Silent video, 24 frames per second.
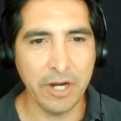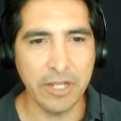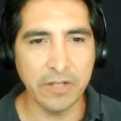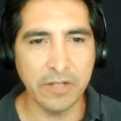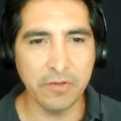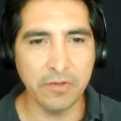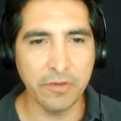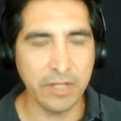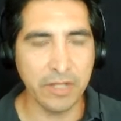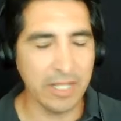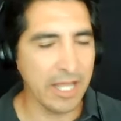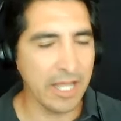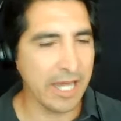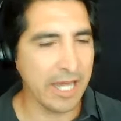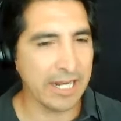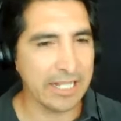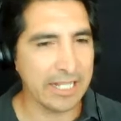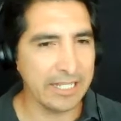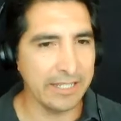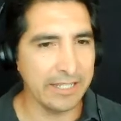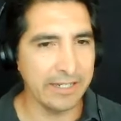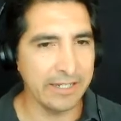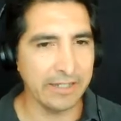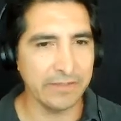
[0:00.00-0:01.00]
are you doing a lot of
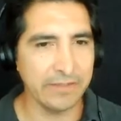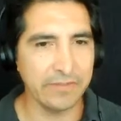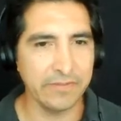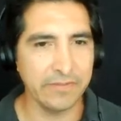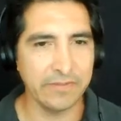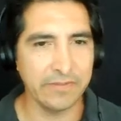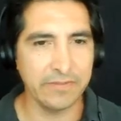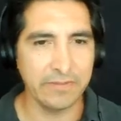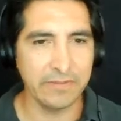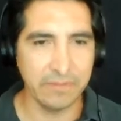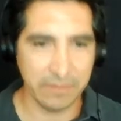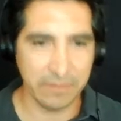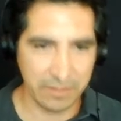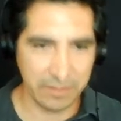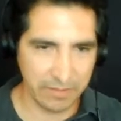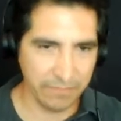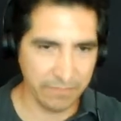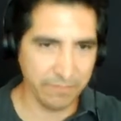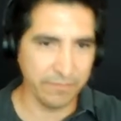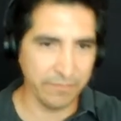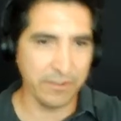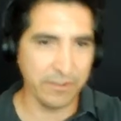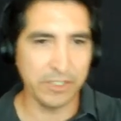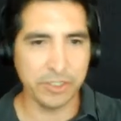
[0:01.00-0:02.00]
clinics
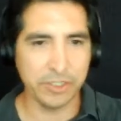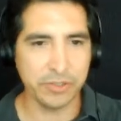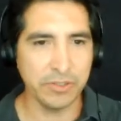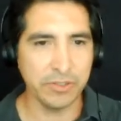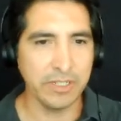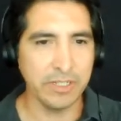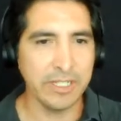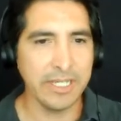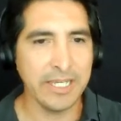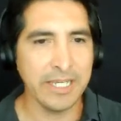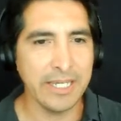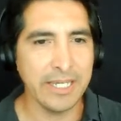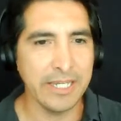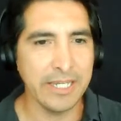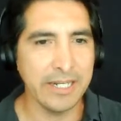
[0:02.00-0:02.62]
virtually?